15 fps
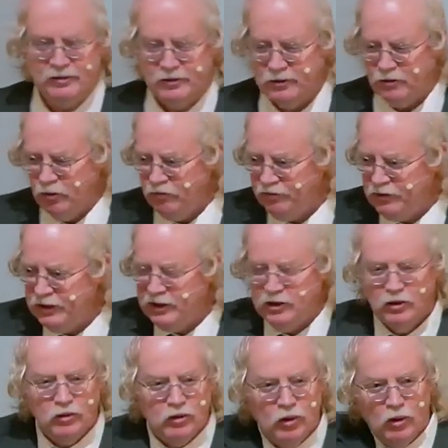Uh, hopefully, you
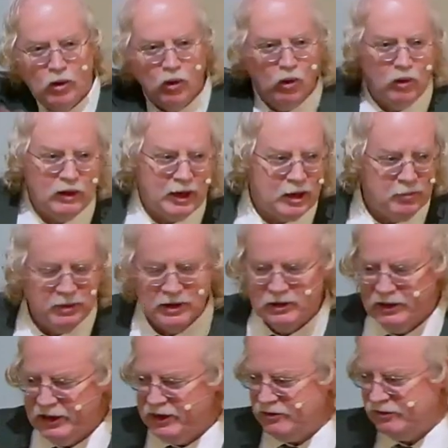don't know a whole lot of Bud
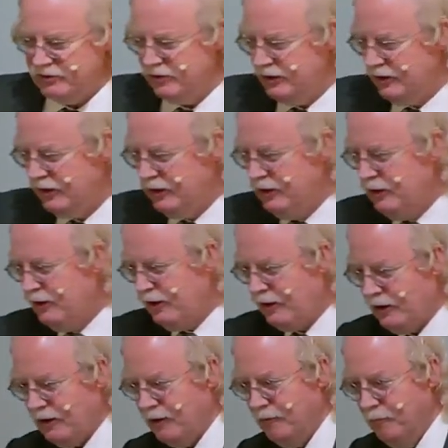Light.
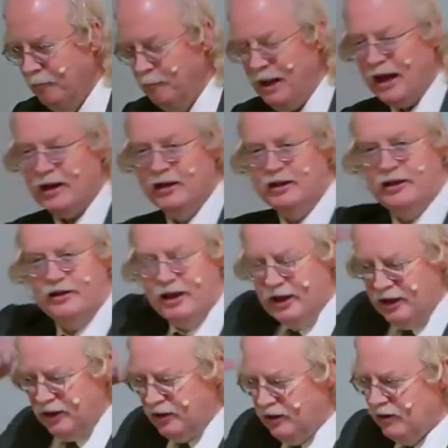Uh, back in the
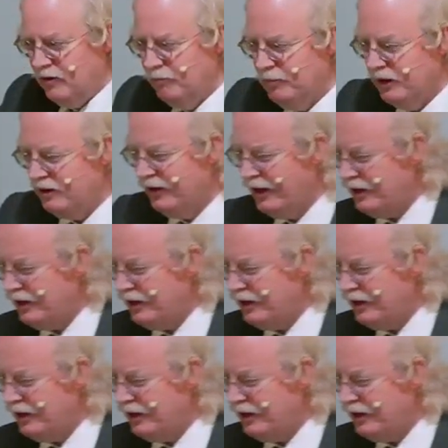day, Bud Light